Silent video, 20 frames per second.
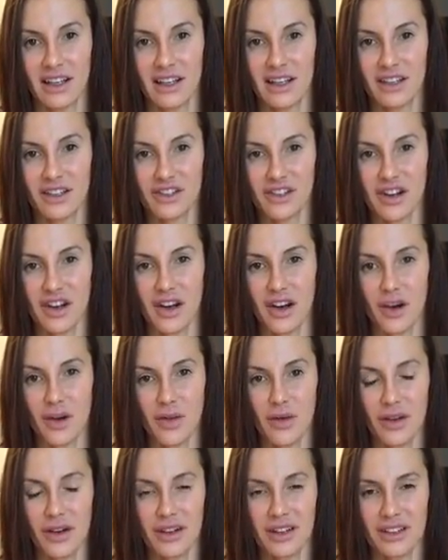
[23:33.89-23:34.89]
Joe,
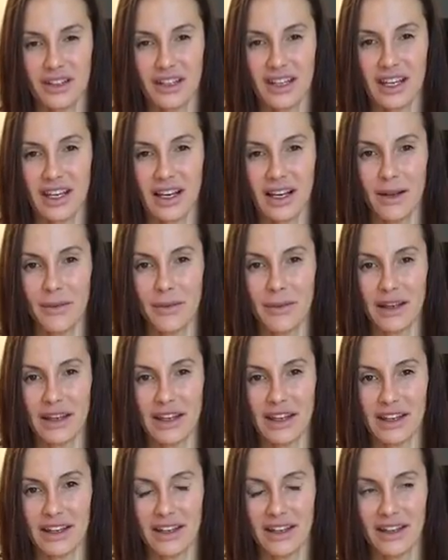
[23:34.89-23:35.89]
you're killing
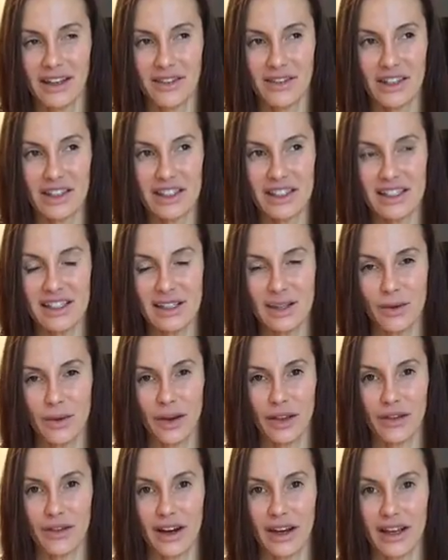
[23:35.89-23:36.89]
me. Have you seen the
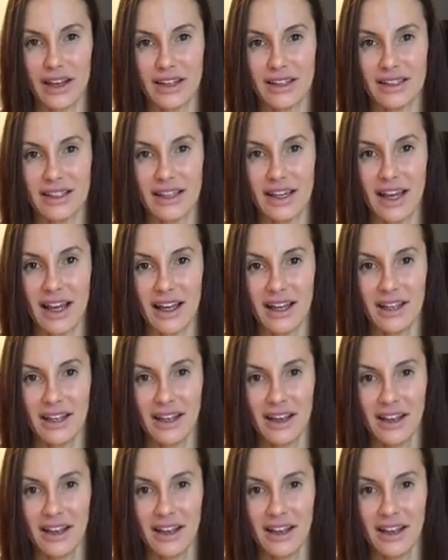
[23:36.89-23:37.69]
weather out here today?